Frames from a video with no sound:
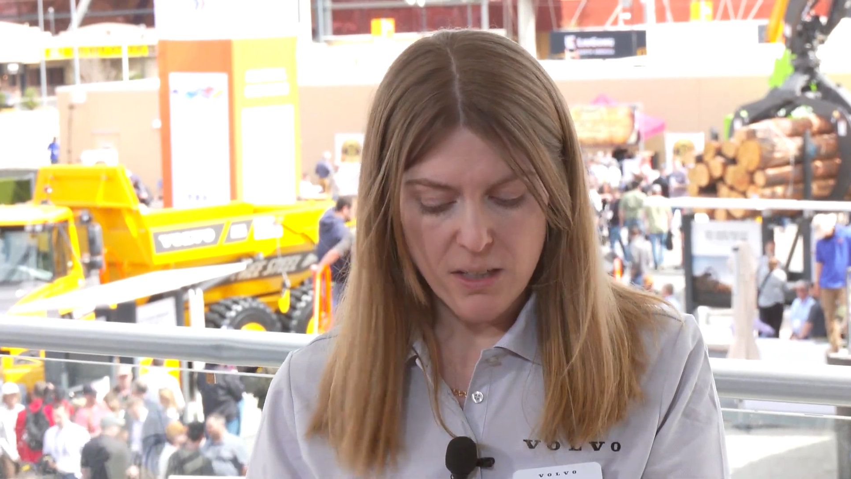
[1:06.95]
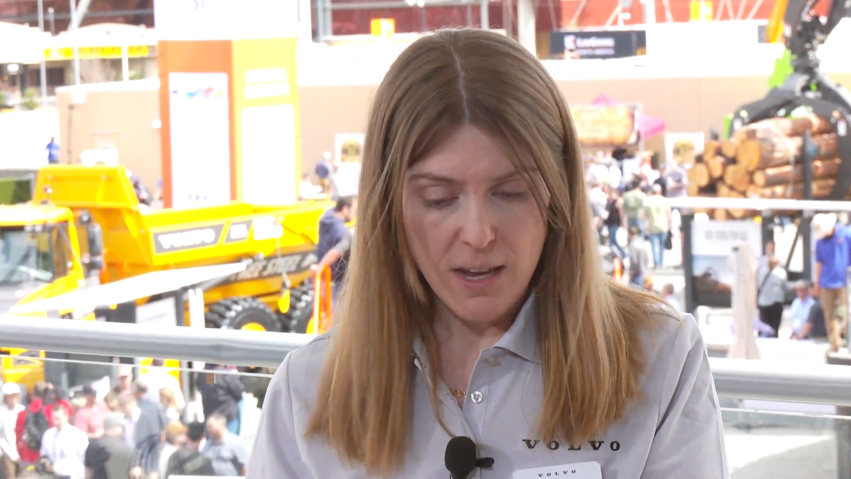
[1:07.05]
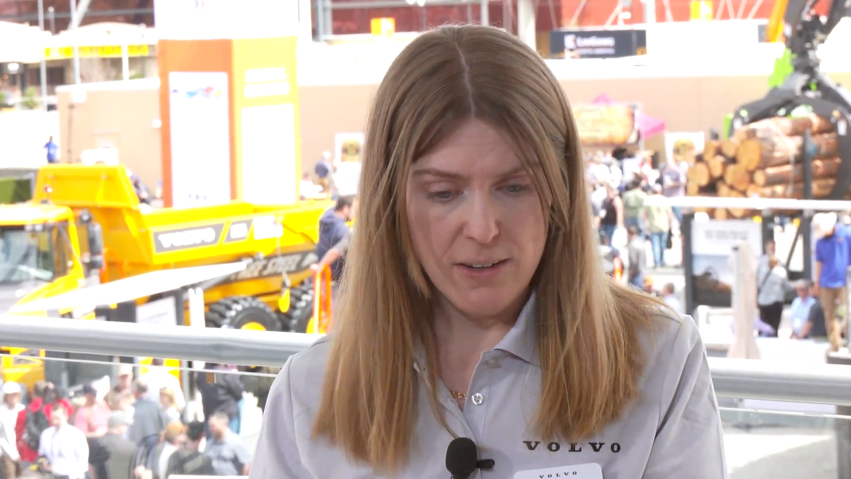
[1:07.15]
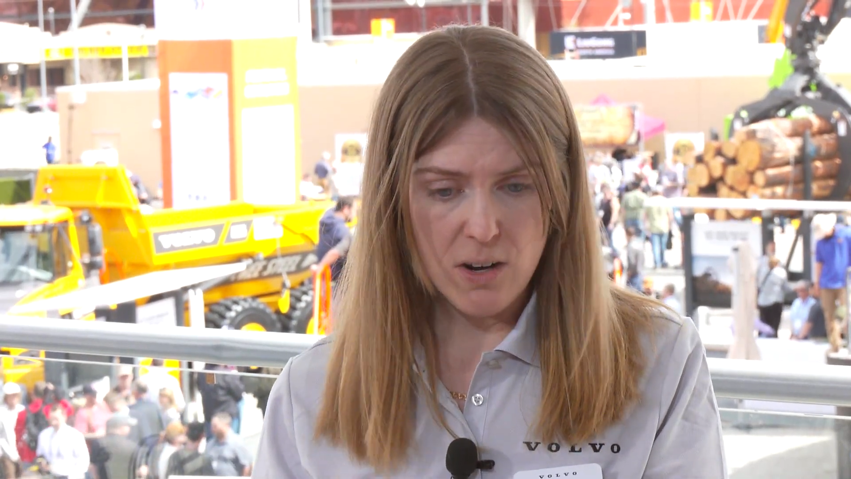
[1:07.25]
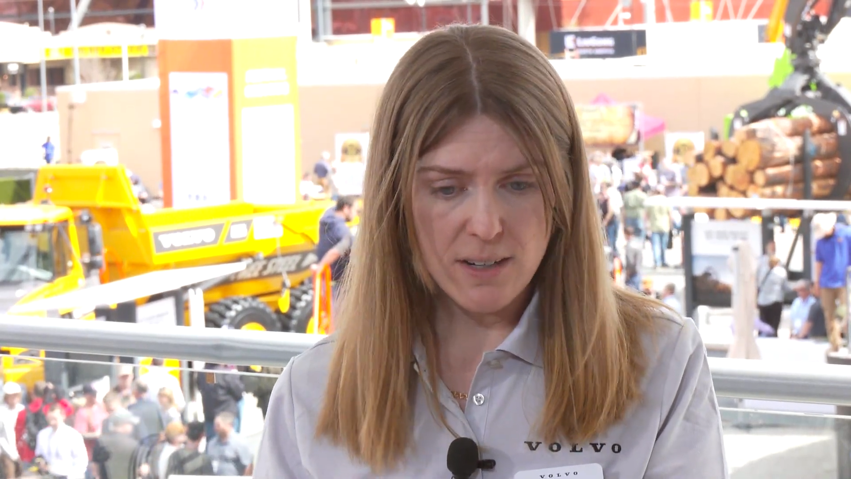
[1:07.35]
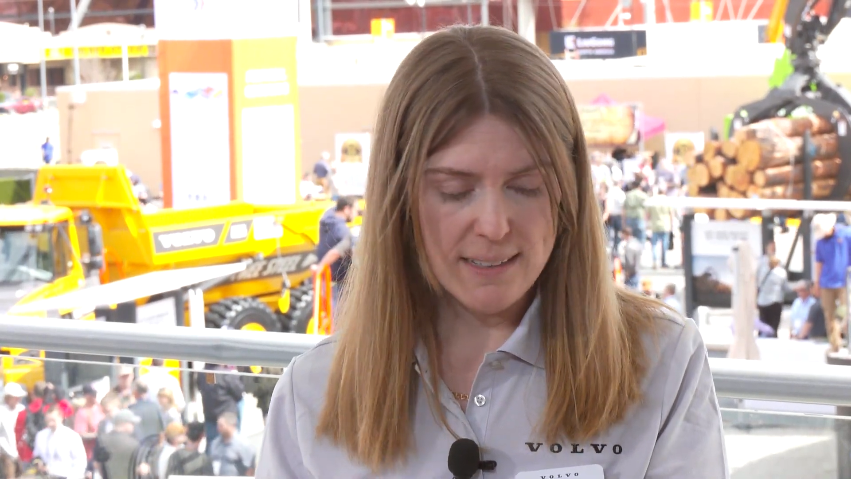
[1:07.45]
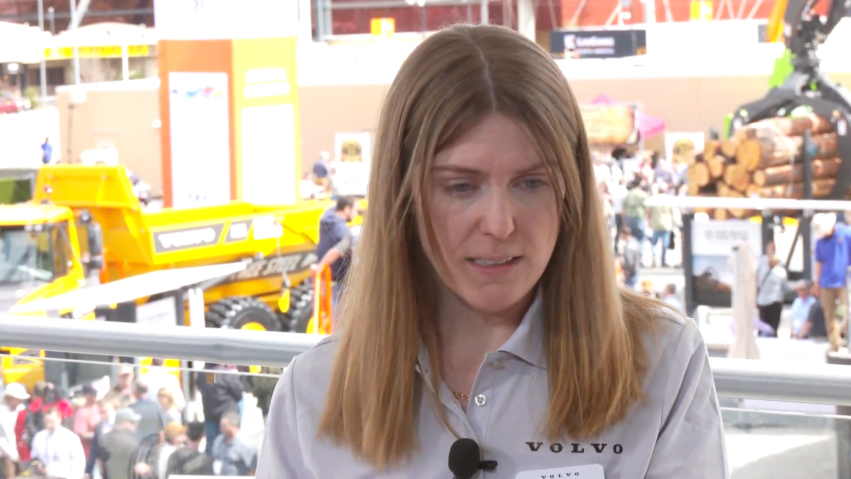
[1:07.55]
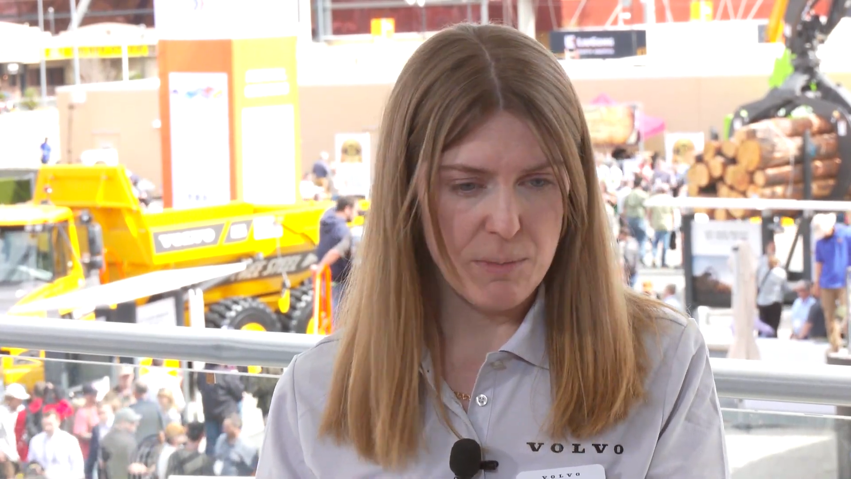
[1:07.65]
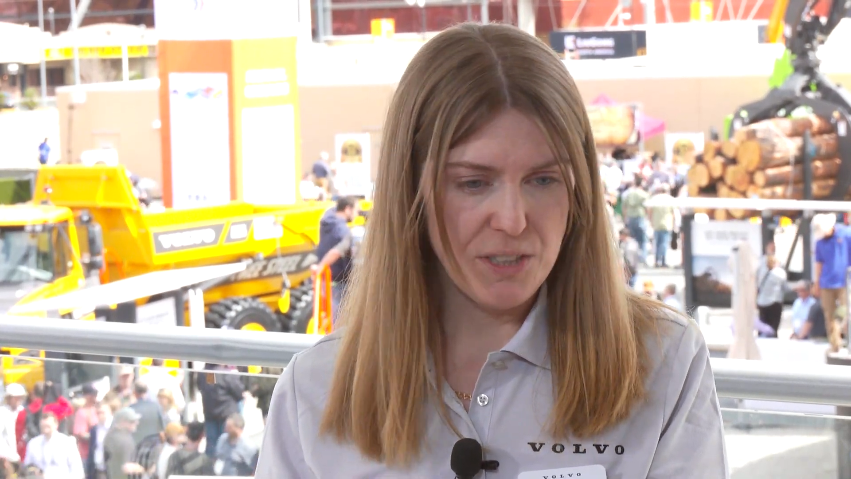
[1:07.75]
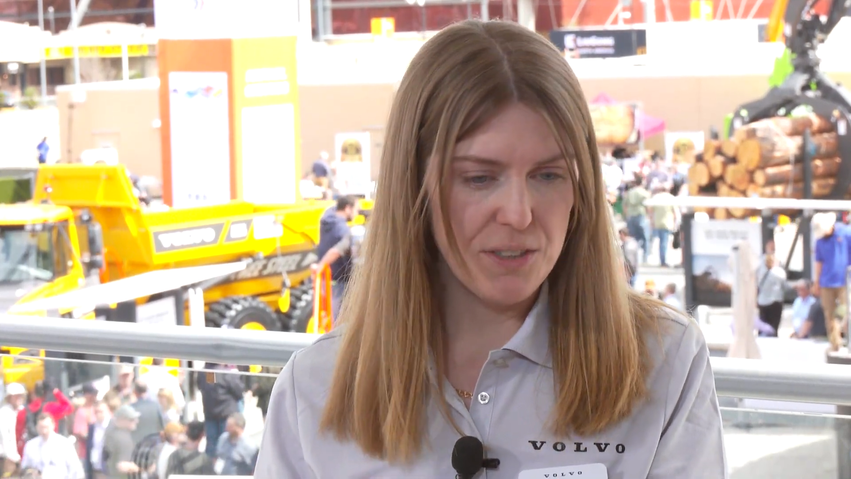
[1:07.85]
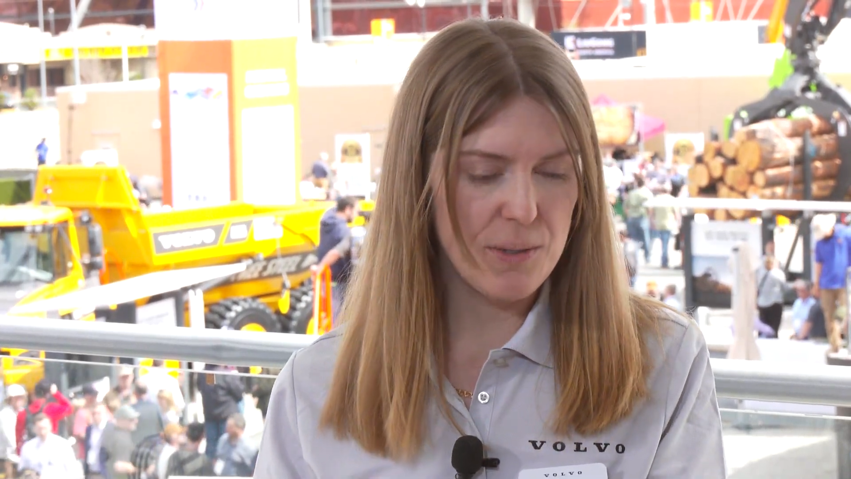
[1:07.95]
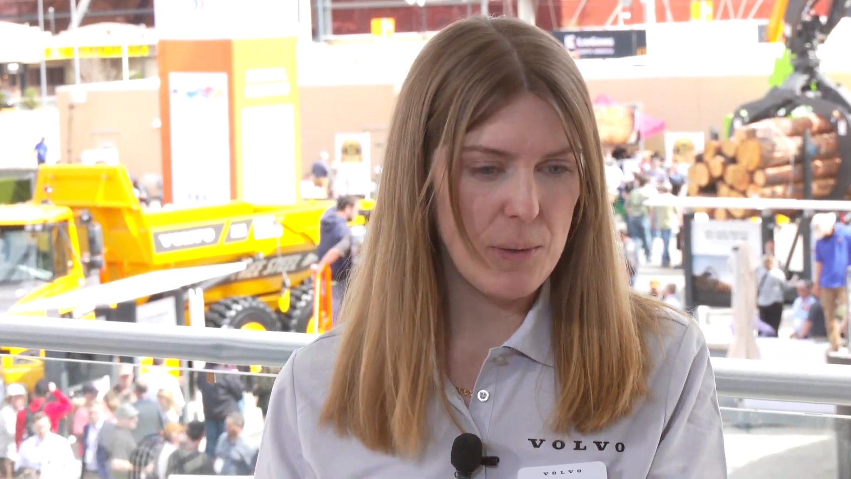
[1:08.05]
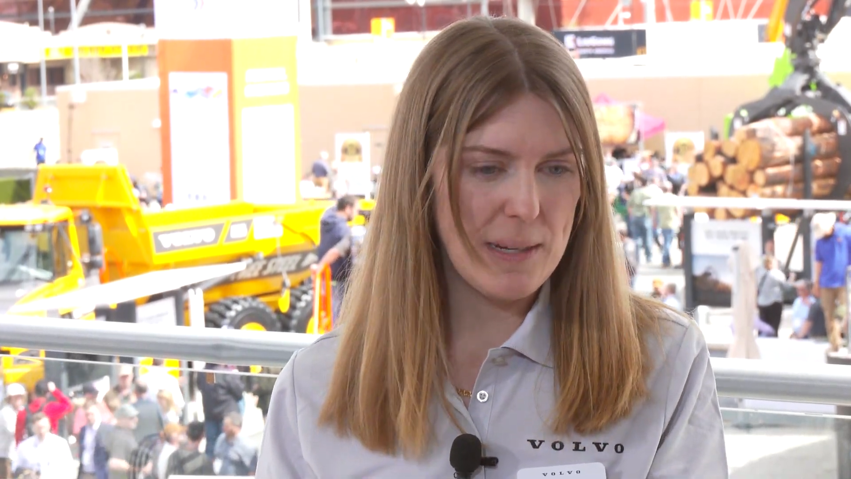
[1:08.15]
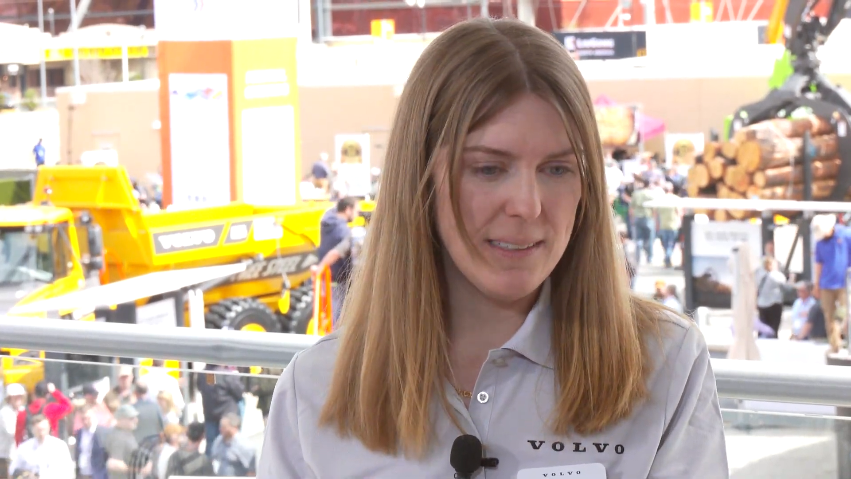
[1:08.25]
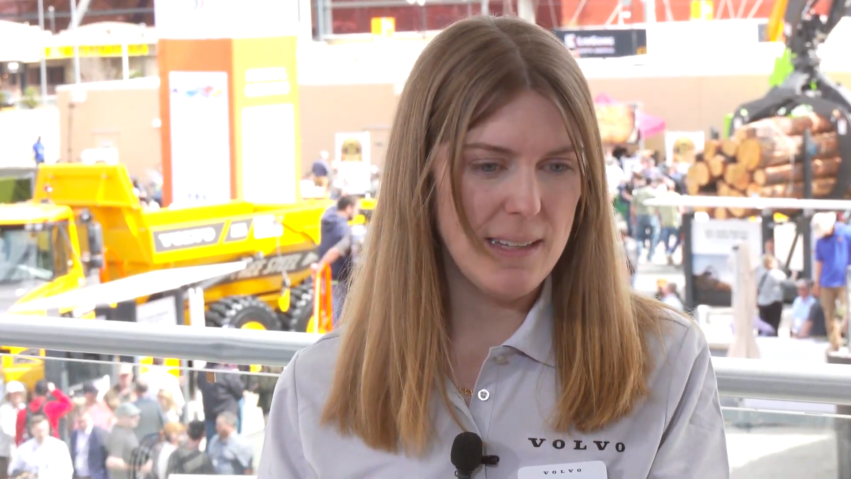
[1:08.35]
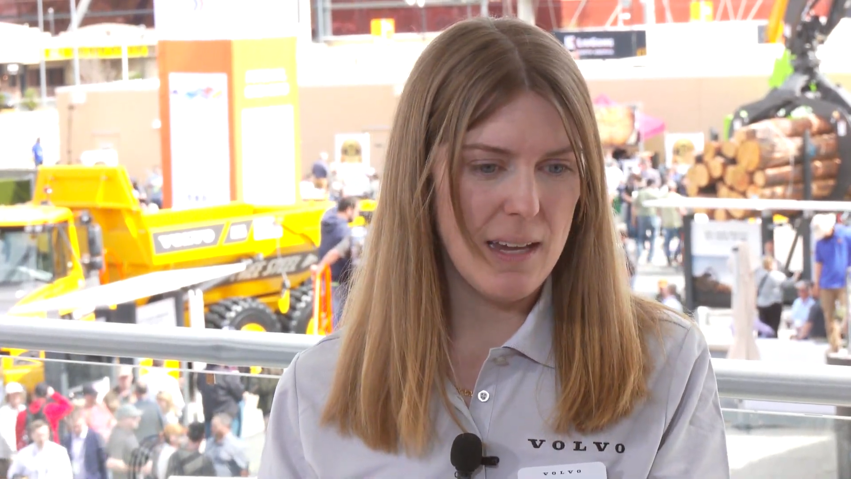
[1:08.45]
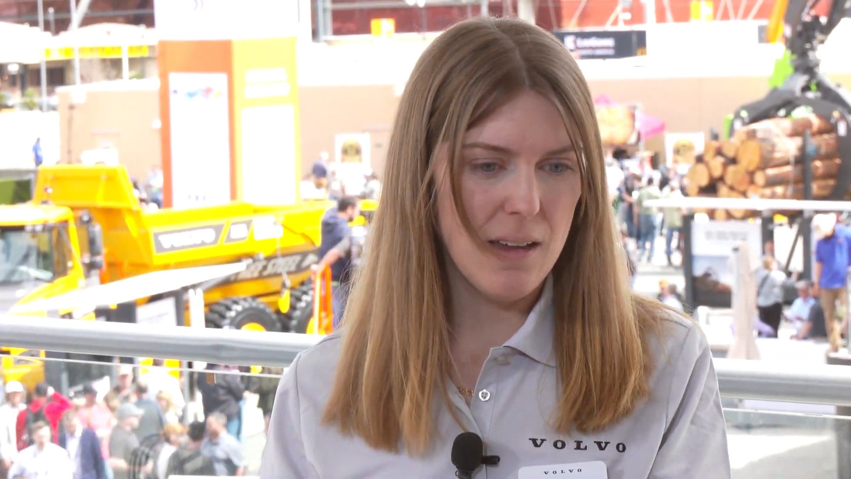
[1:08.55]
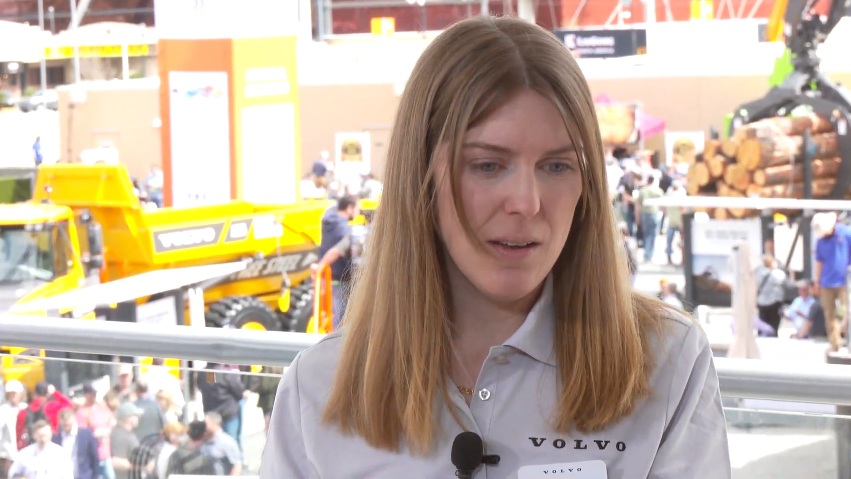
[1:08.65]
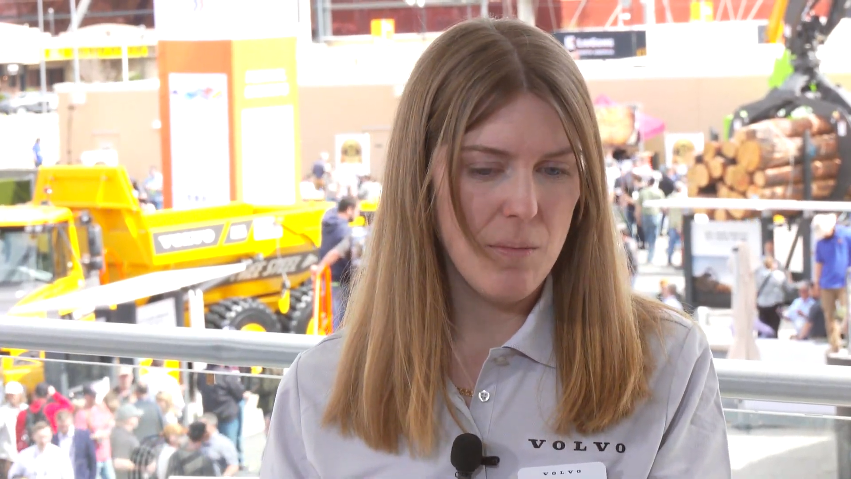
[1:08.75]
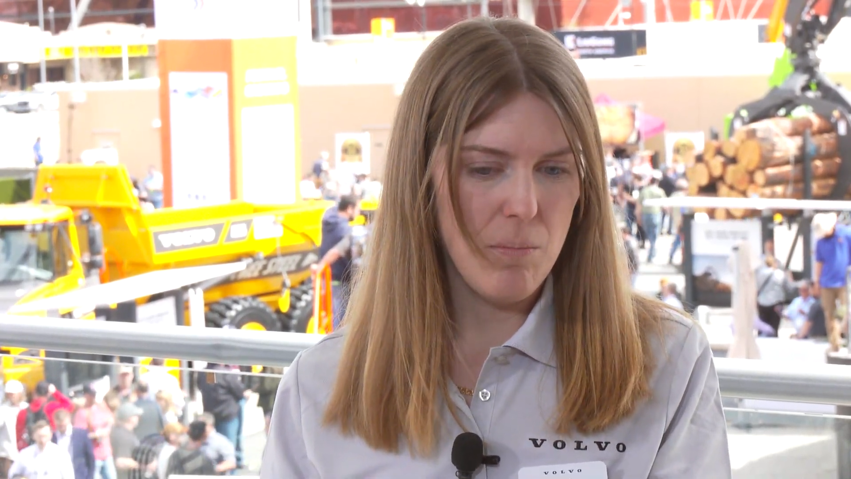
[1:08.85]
And our customers, they're requesting